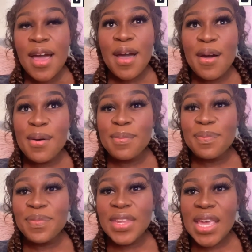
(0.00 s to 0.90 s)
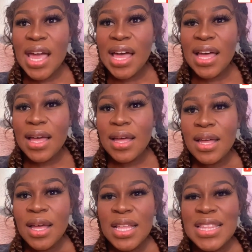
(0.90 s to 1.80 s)
Yeah,
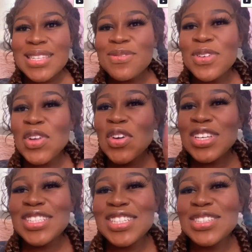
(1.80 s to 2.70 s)
this video is just